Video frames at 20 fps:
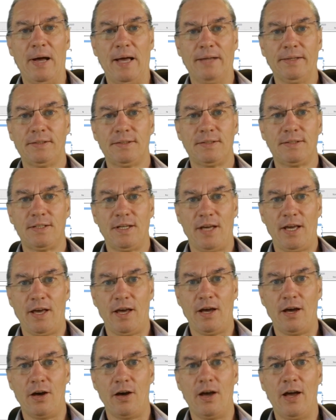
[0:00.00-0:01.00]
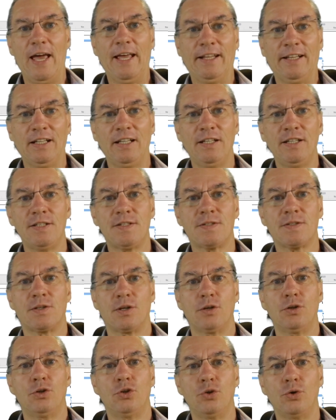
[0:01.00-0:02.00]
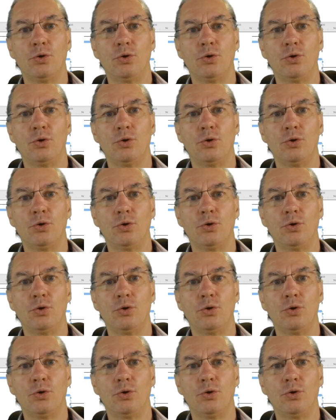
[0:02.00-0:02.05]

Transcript: But at least